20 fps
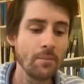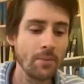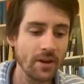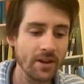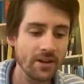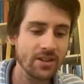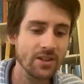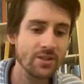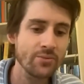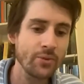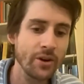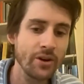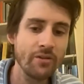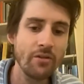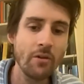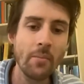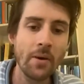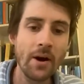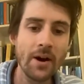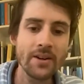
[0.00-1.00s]
But I just want to
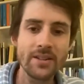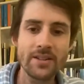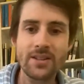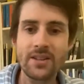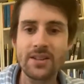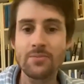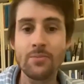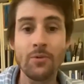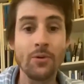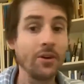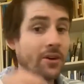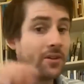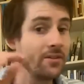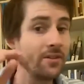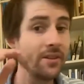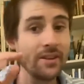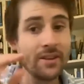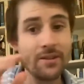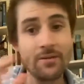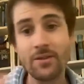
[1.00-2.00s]
remind us this morning
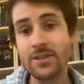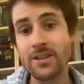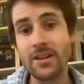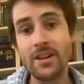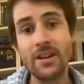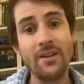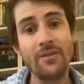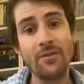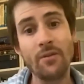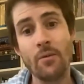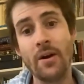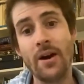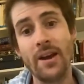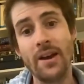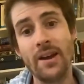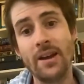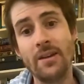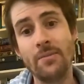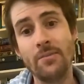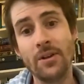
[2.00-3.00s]
that there is another
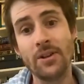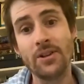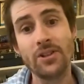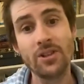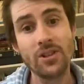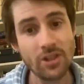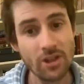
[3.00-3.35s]
way in which